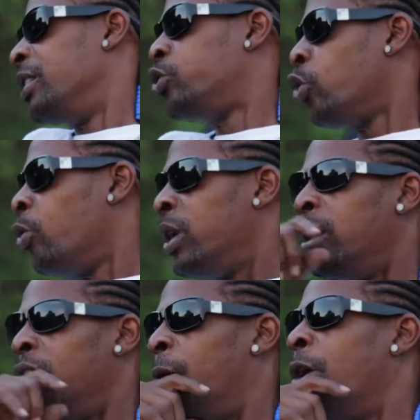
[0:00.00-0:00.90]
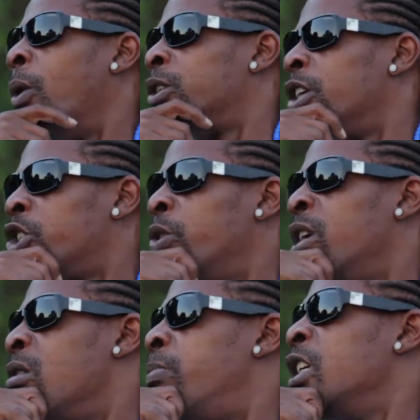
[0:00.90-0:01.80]
on tour with it. I will go watch my show
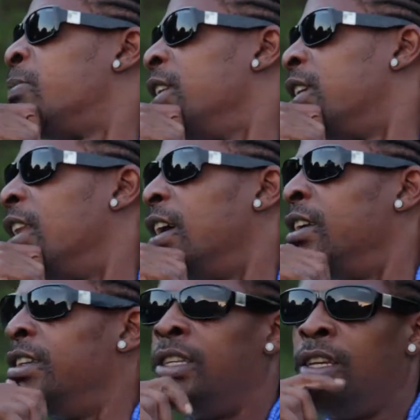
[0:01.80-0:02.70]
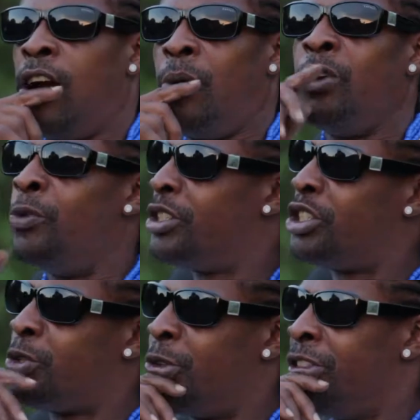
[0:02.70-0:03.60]
named Replacement Killer and we done watch
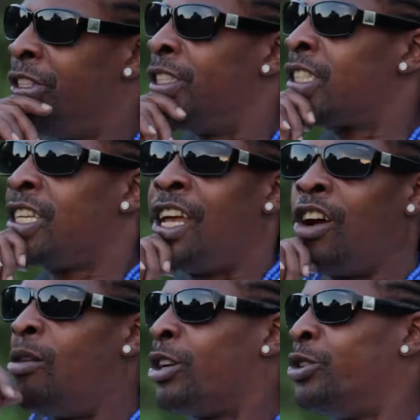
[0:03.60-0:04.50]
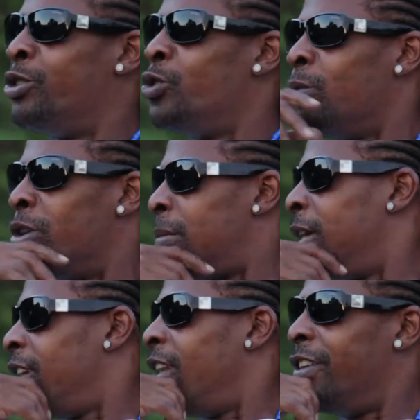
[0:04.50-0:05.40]
the show. And I go back to the tour bus
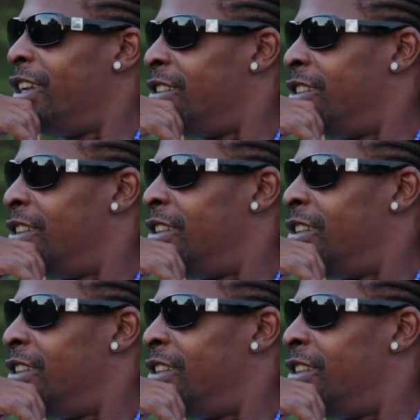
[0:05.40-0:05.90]
and I say elephant that